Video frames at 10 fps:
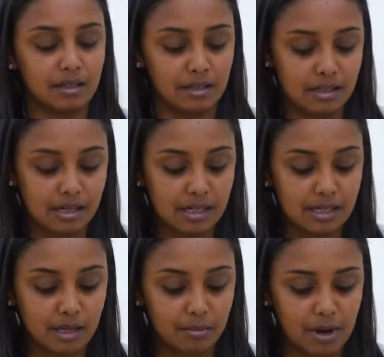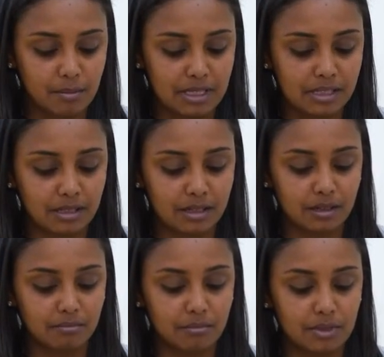His Excellency Prime
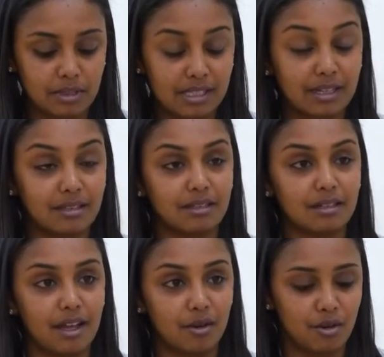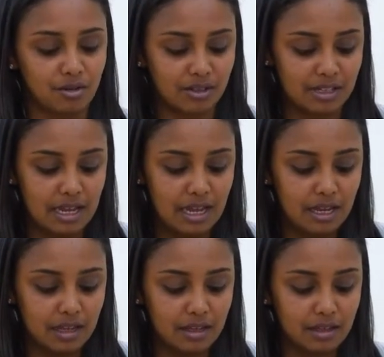Minister stated, I quote,
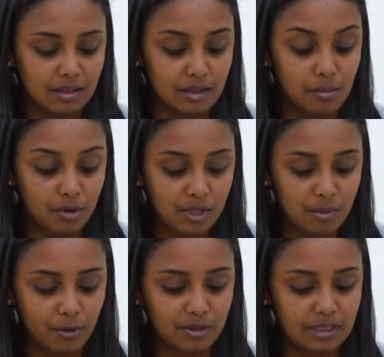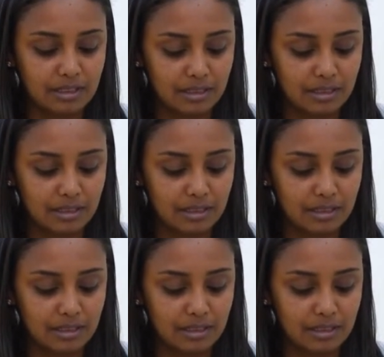"The most important